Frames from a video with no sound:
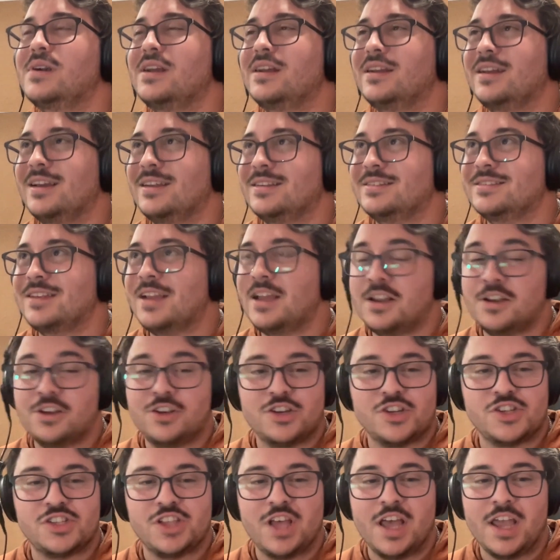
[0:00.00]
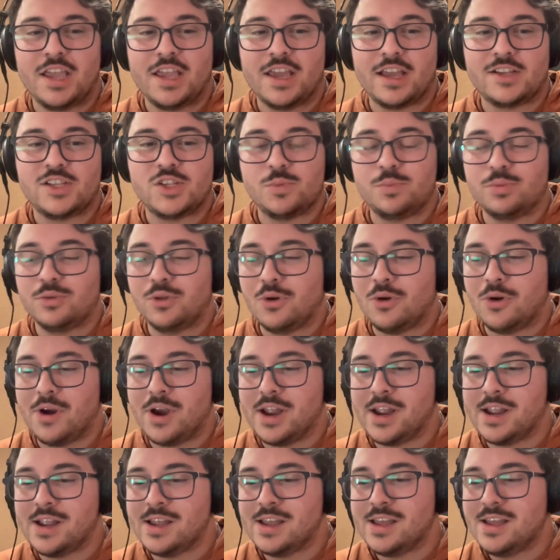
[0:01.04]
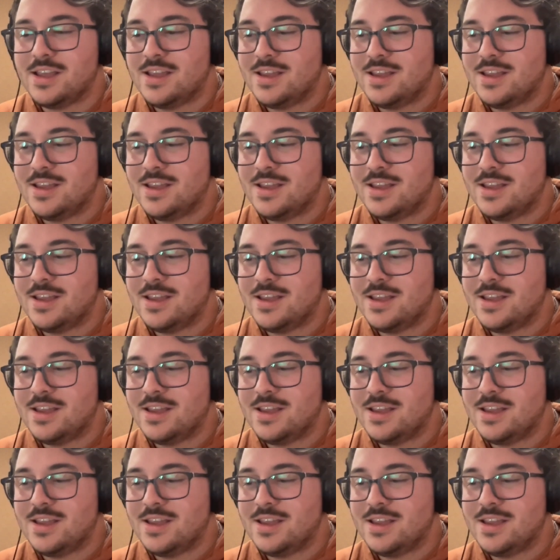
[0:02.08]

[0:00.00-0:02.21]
And just like exploring